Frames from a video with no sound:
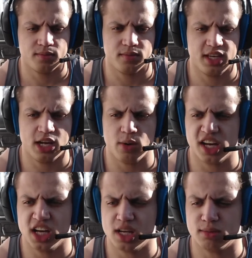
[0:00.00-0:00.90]
Here I
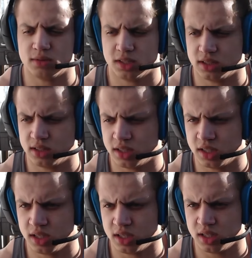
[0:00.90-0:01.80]
come.
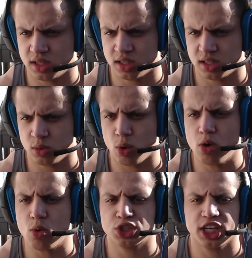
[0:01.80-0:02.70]

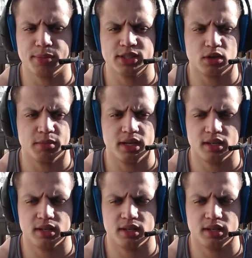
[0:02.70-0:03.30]
Oh shit! I put my button.